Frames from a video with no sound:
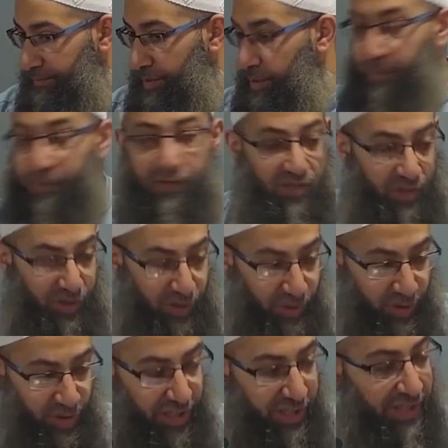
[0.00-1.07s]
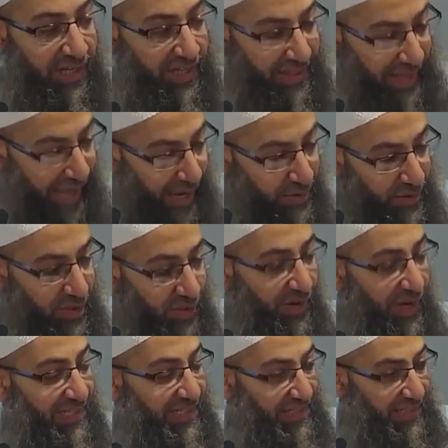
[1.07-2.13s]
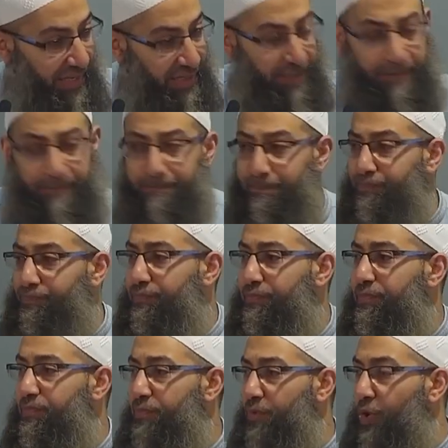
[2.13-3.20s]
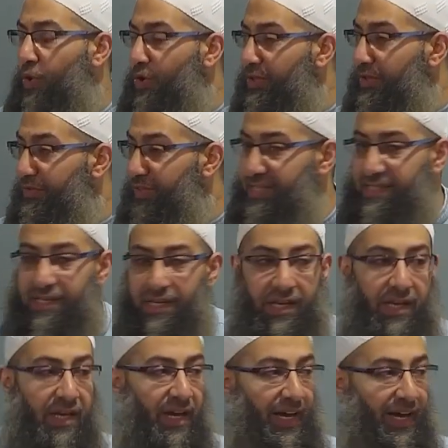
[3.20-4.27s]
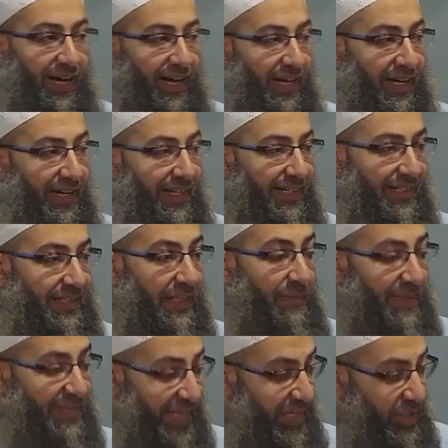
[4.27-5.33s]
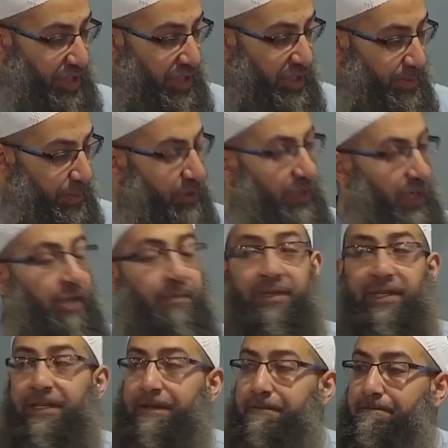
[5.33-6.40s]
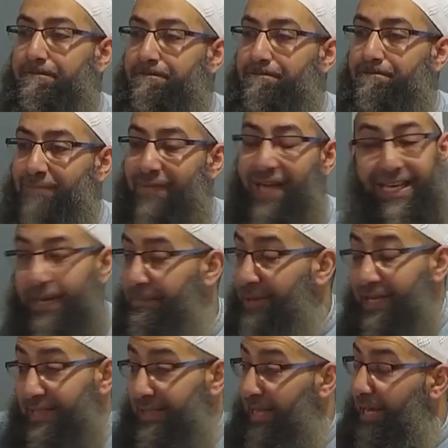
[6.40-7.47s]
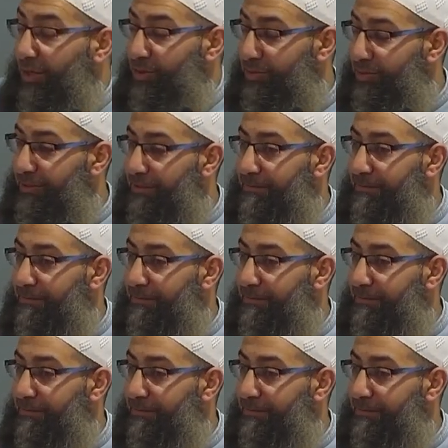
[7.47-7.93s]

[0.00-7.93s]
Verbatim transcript: The persecution and the house arrest and all of these limitations put on me, I am not allowed.